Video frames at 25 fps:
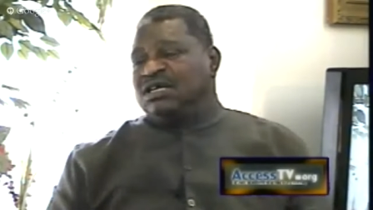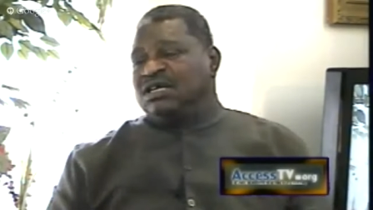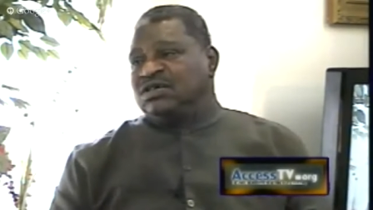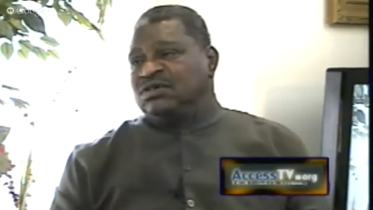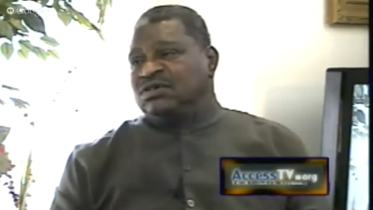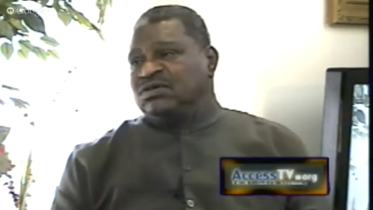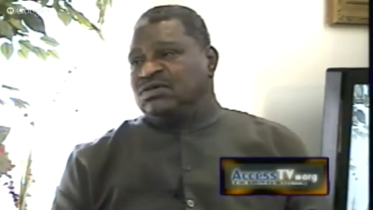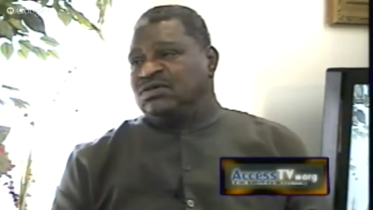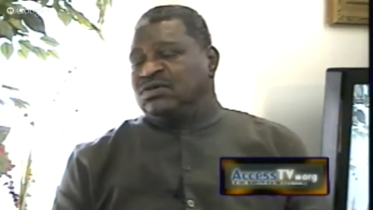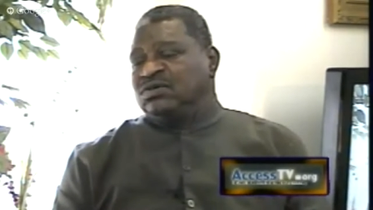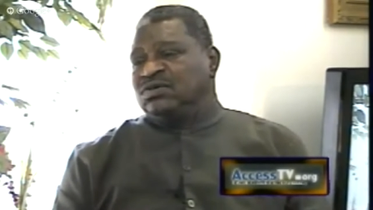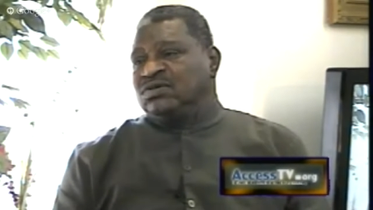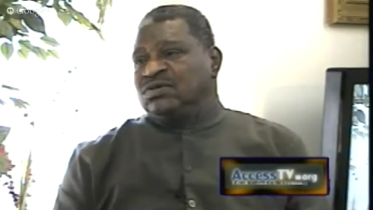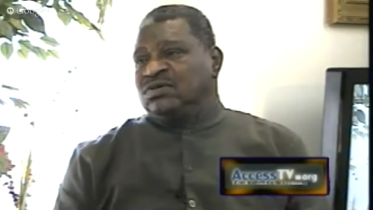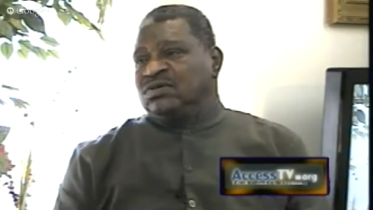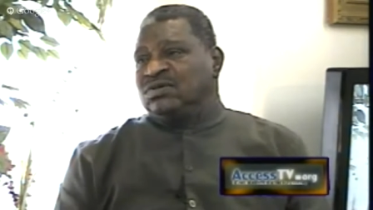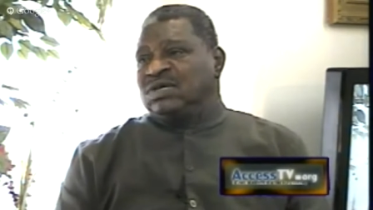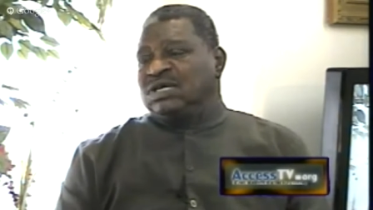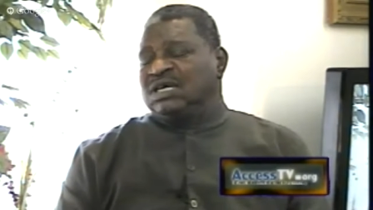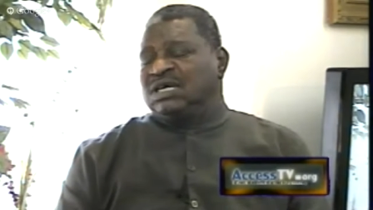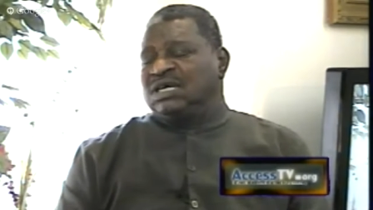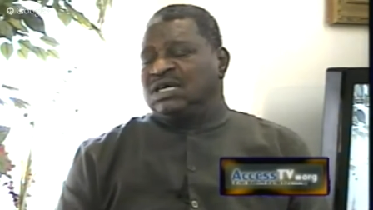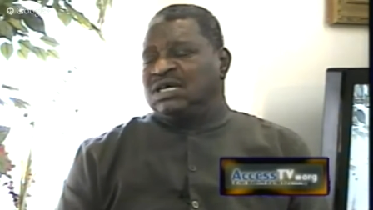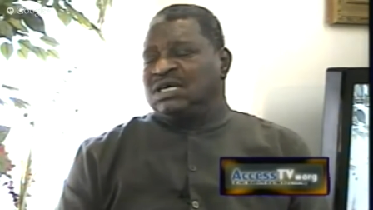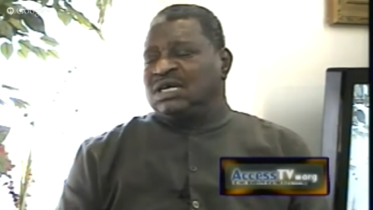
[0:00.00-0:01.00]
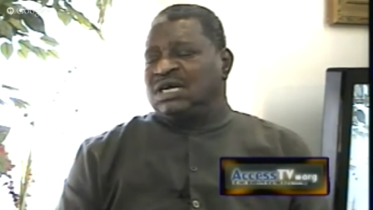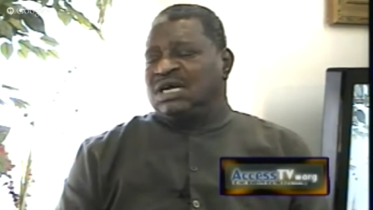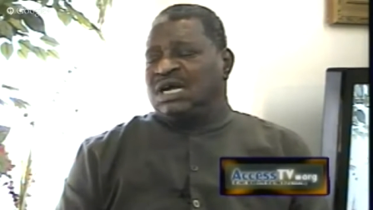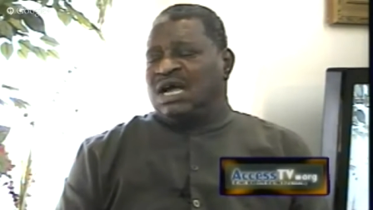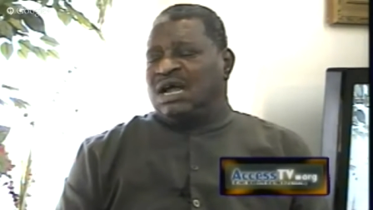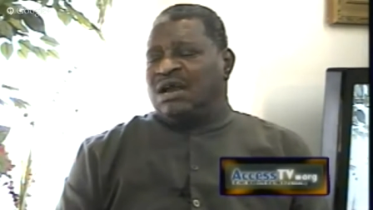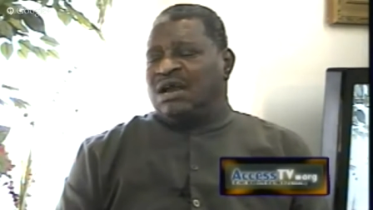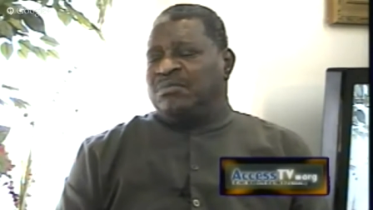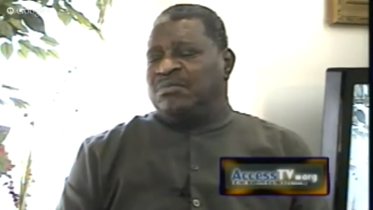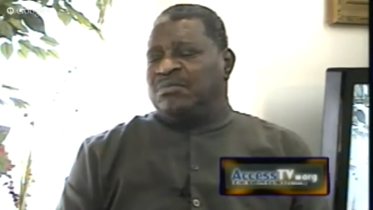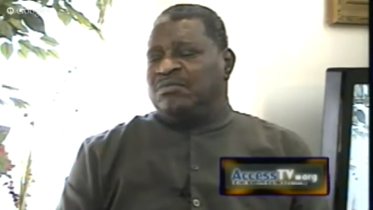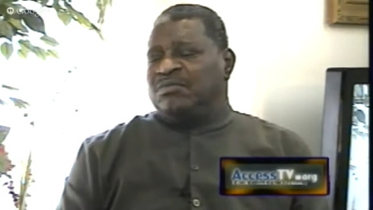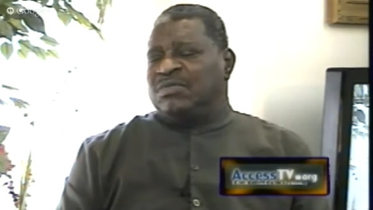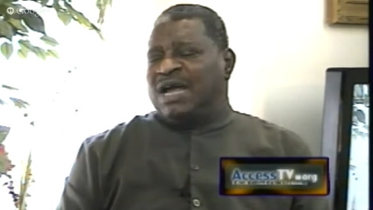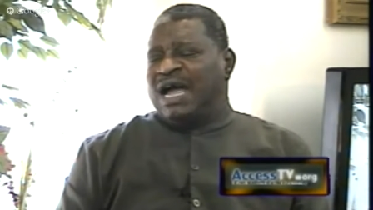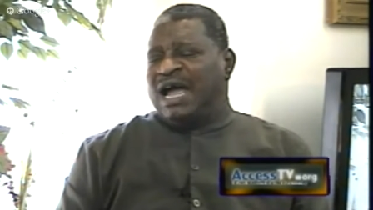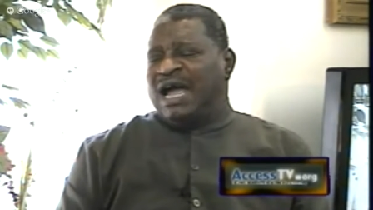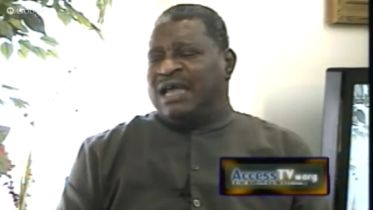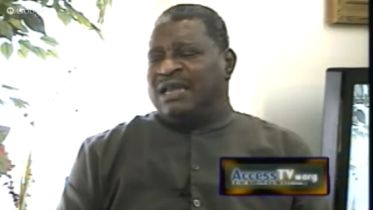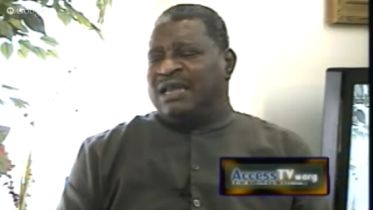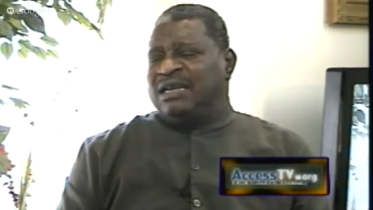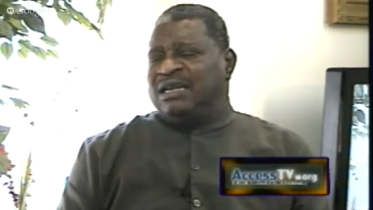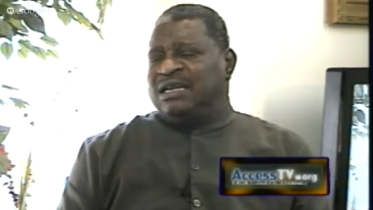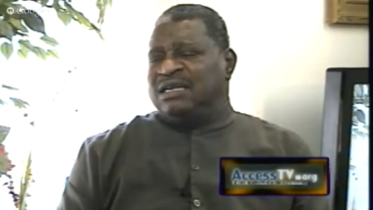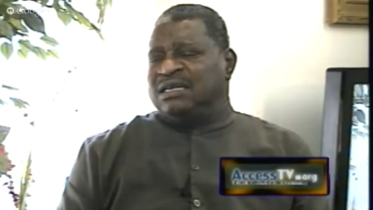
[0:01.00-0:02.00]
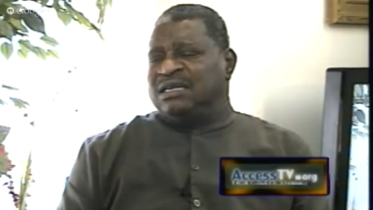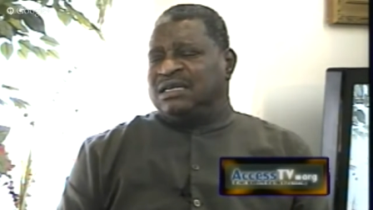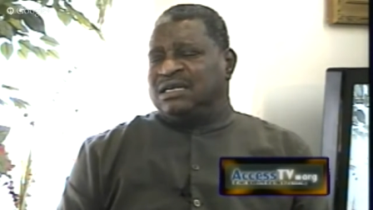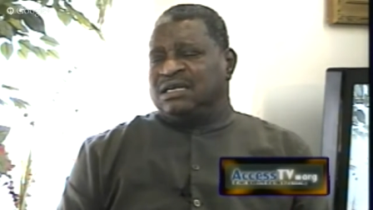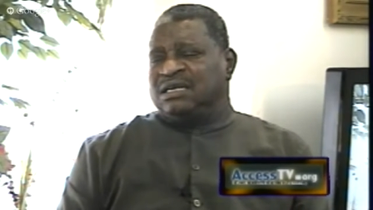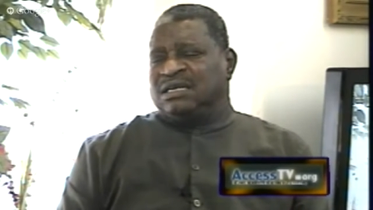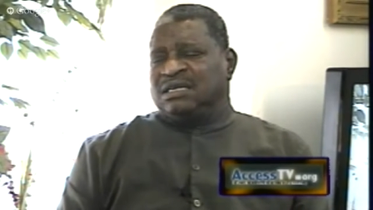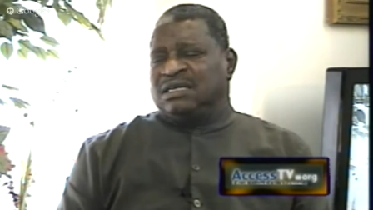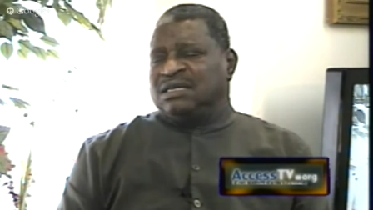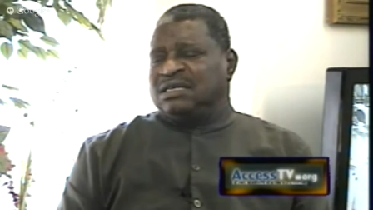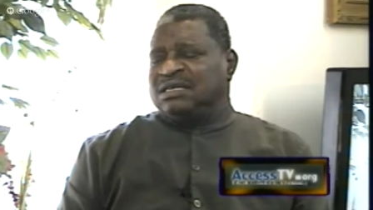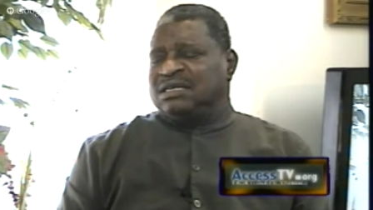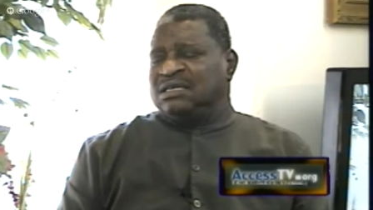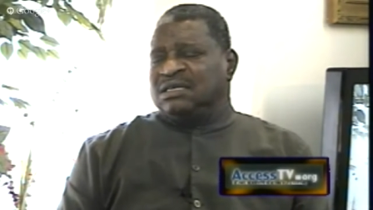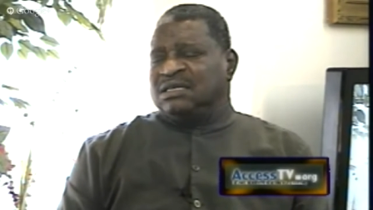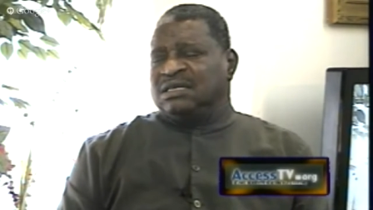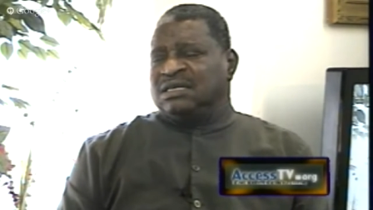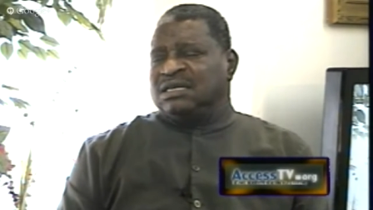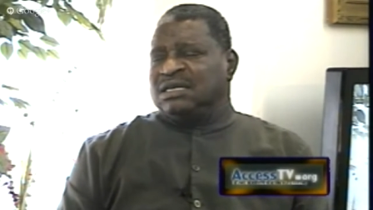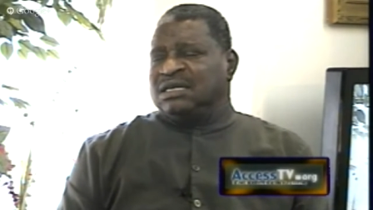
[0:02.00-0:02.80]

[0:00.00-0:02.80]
to uh, and hide it in